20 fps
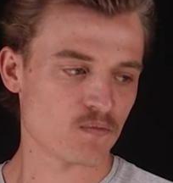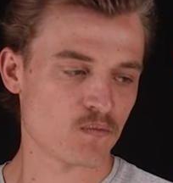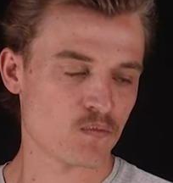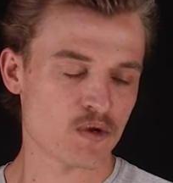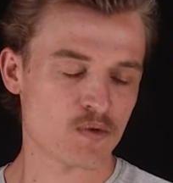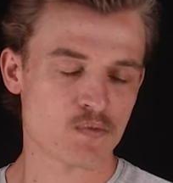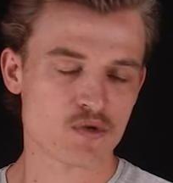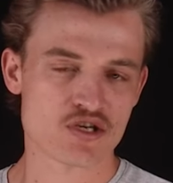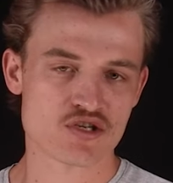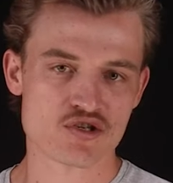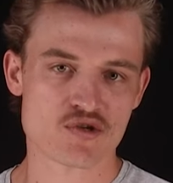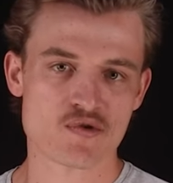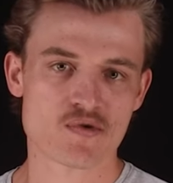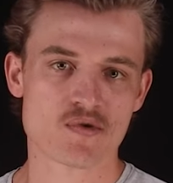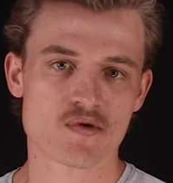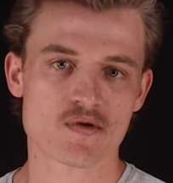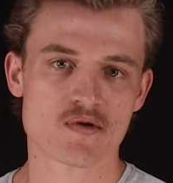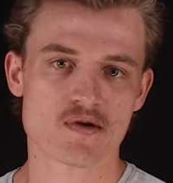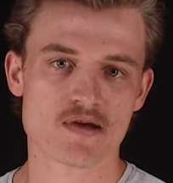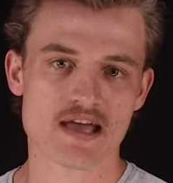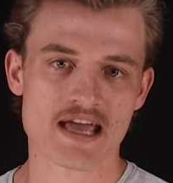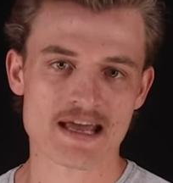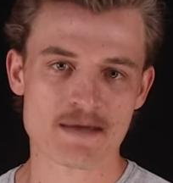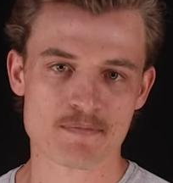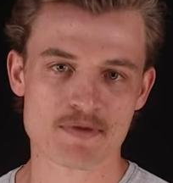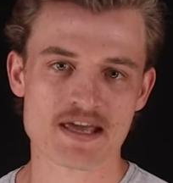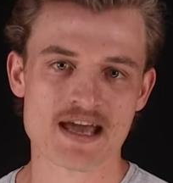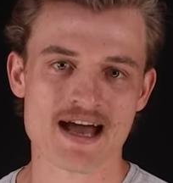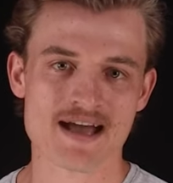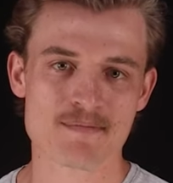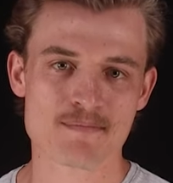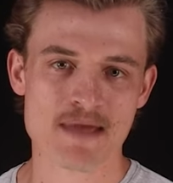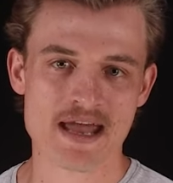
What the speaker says: when we do API